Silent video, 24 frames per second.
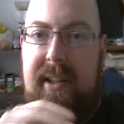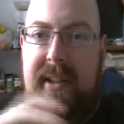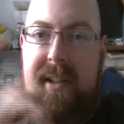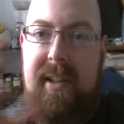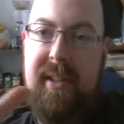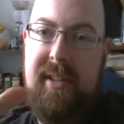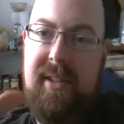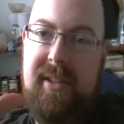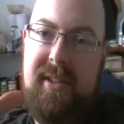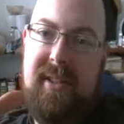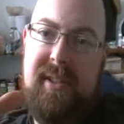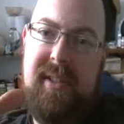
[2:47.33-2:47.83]
I
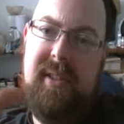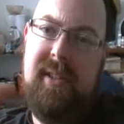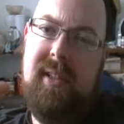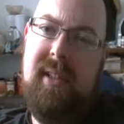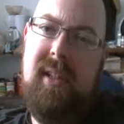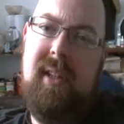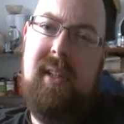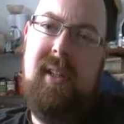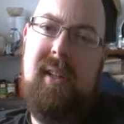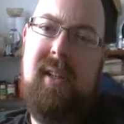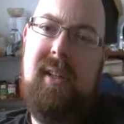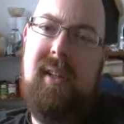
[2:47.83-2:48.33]
did
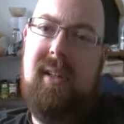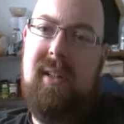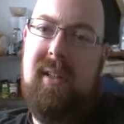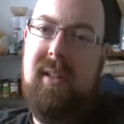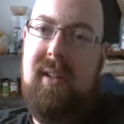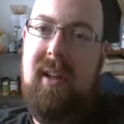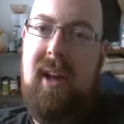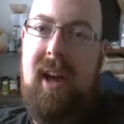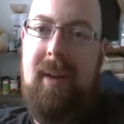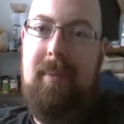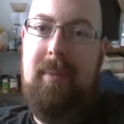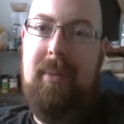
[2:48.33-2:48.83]
this
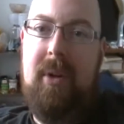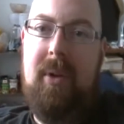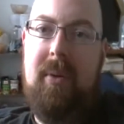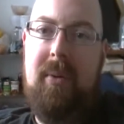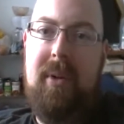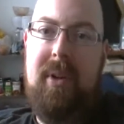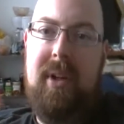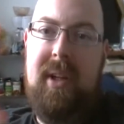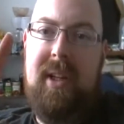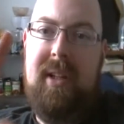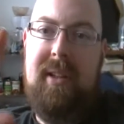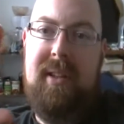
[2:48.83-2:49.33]
combo
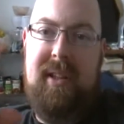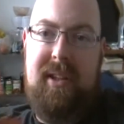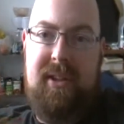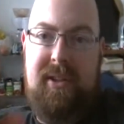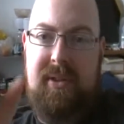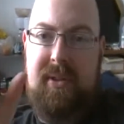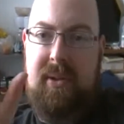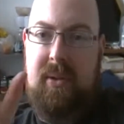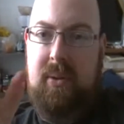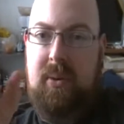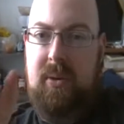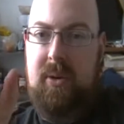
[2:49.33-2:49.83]
where you get
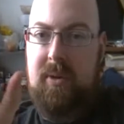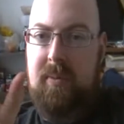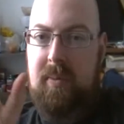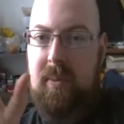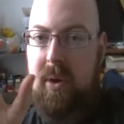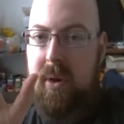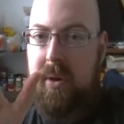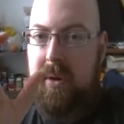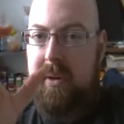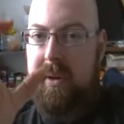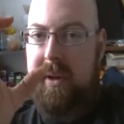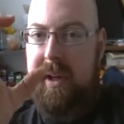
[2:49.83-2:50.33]
these two
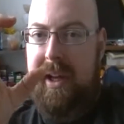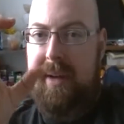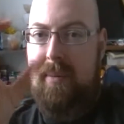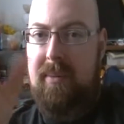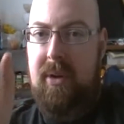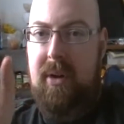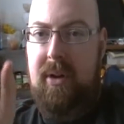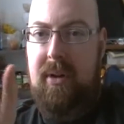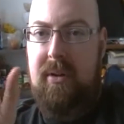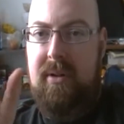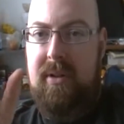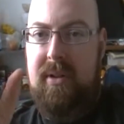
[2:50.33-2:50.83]
small
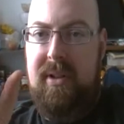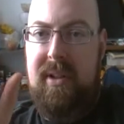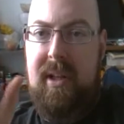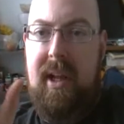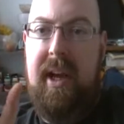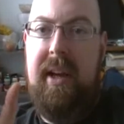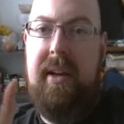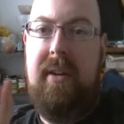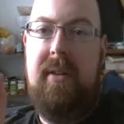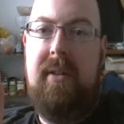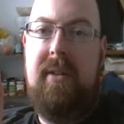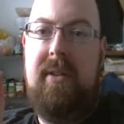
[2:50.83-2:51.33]
hamburger
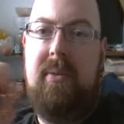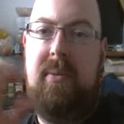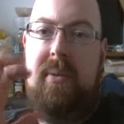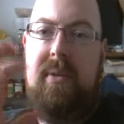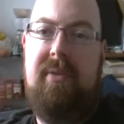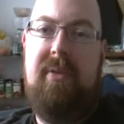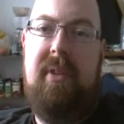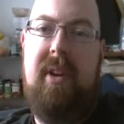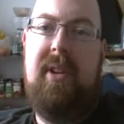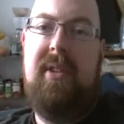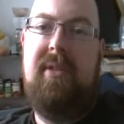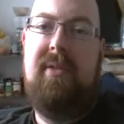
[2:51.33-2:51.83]
sliders
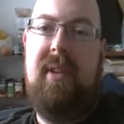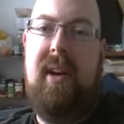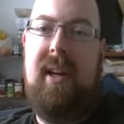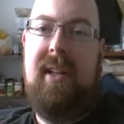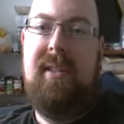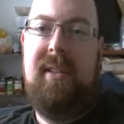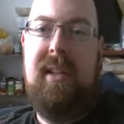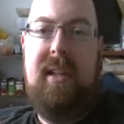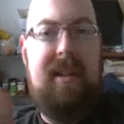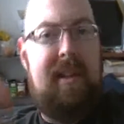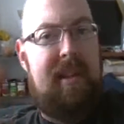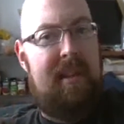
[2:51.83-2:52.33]
with french
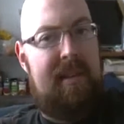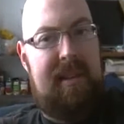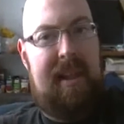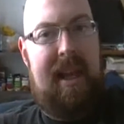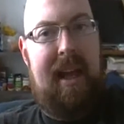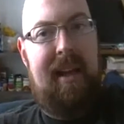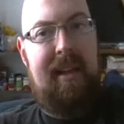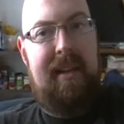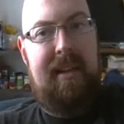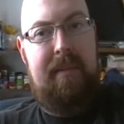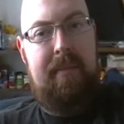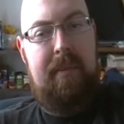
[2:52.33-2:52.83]
fries and the
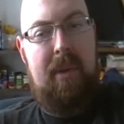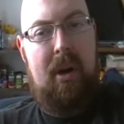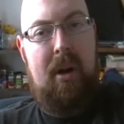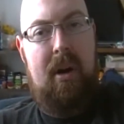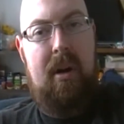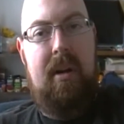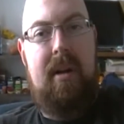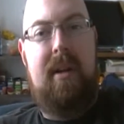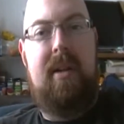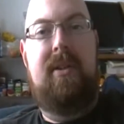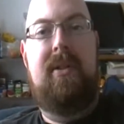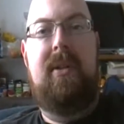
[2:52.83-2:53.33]
salad
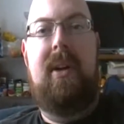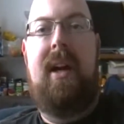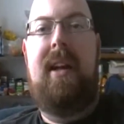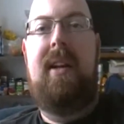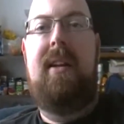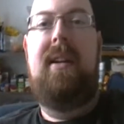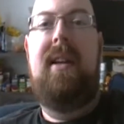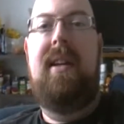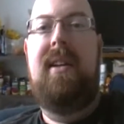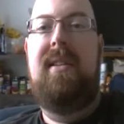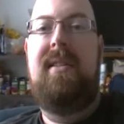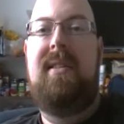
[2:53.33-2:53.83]
bar, so I
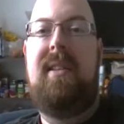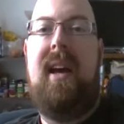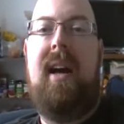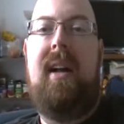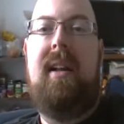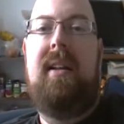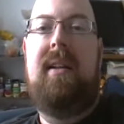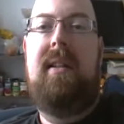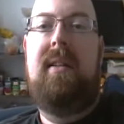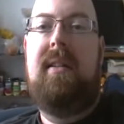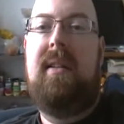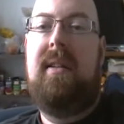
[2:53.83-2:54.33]
had a nice
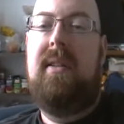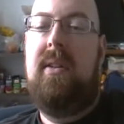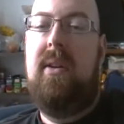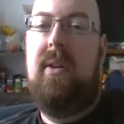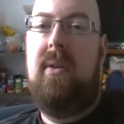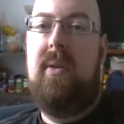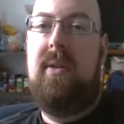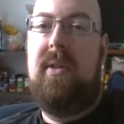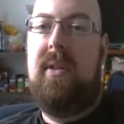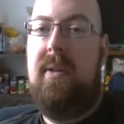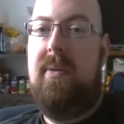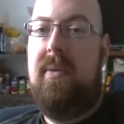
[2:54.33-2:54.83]
salad and then
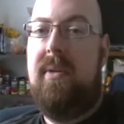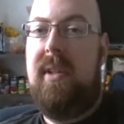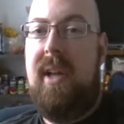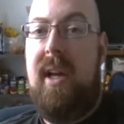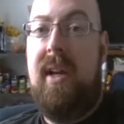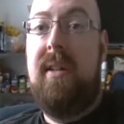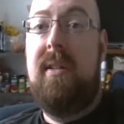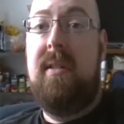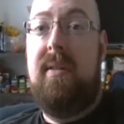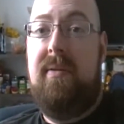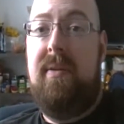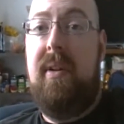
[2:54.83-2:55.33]
those. It was
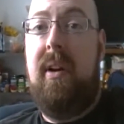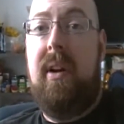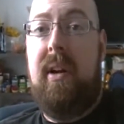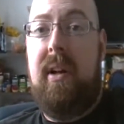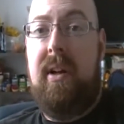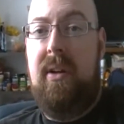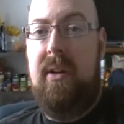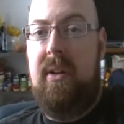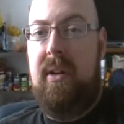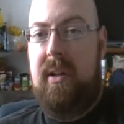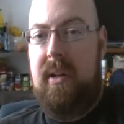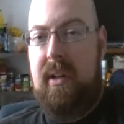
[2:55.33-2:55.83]
actually
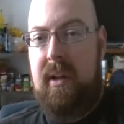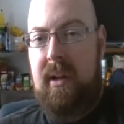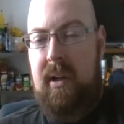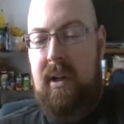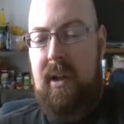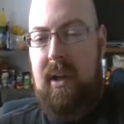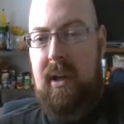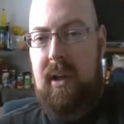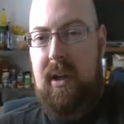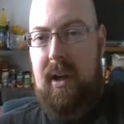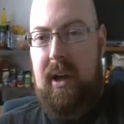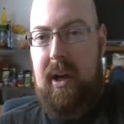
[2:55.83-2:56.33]
very good.
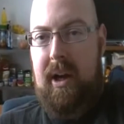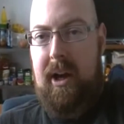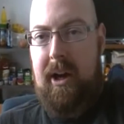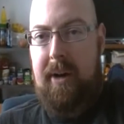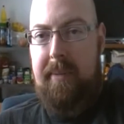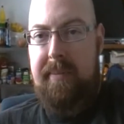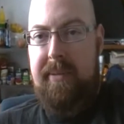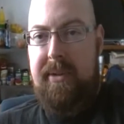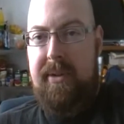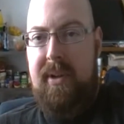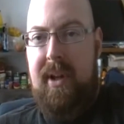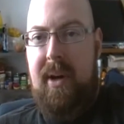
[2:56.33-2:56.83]

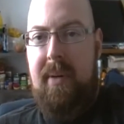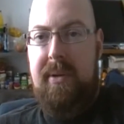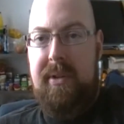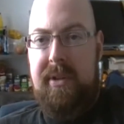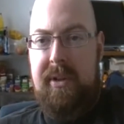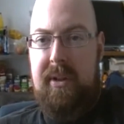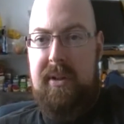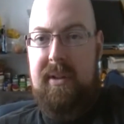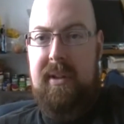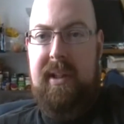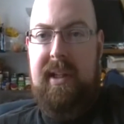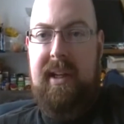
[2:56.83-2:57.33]
Um, so that
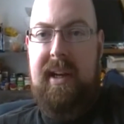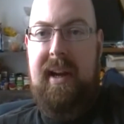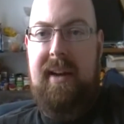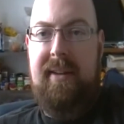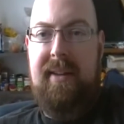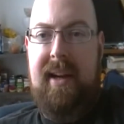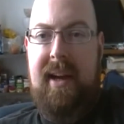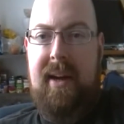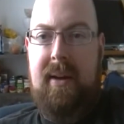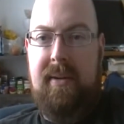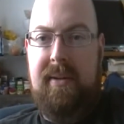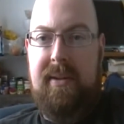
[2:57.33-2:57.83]
was good to get
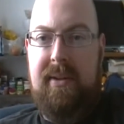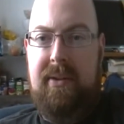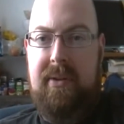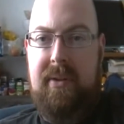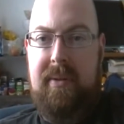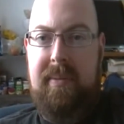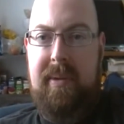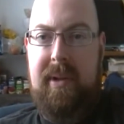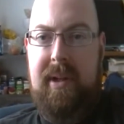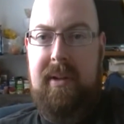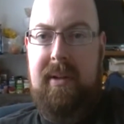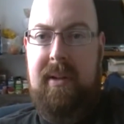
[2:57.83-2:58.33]
out of the house a
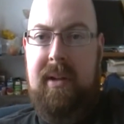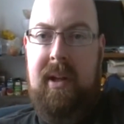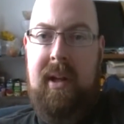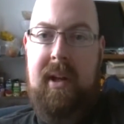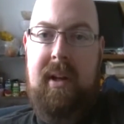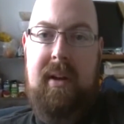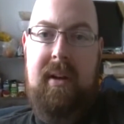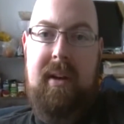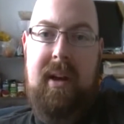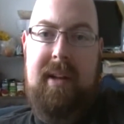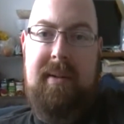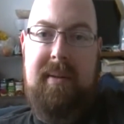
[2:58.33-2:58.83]
little bit.
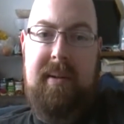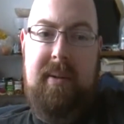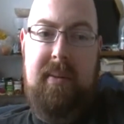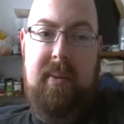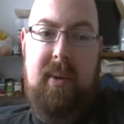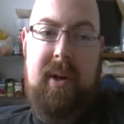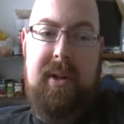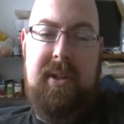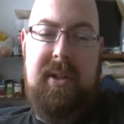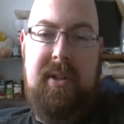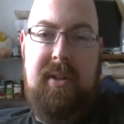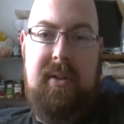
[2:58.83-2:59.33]
And
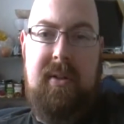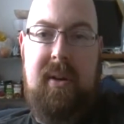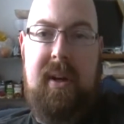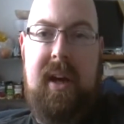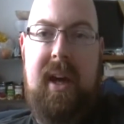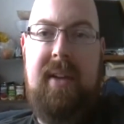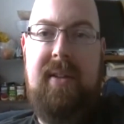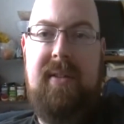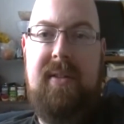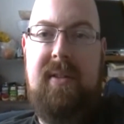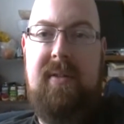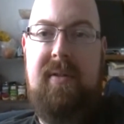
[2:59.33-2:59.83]
then watching you
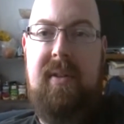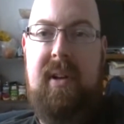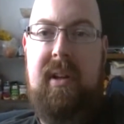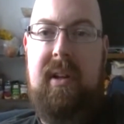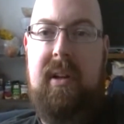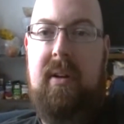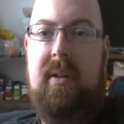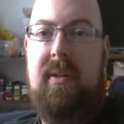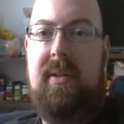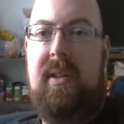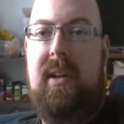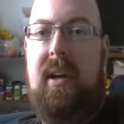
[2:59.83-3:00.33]
guys'
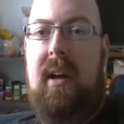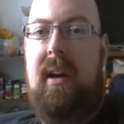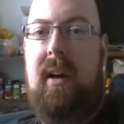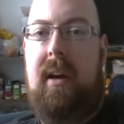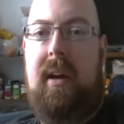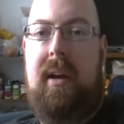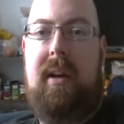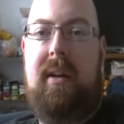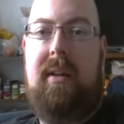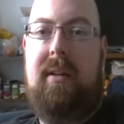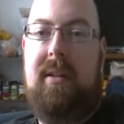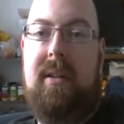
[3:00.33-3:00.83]
videos,
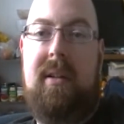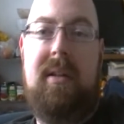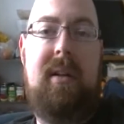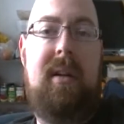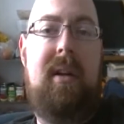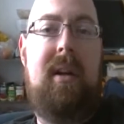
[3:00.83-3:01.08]
I,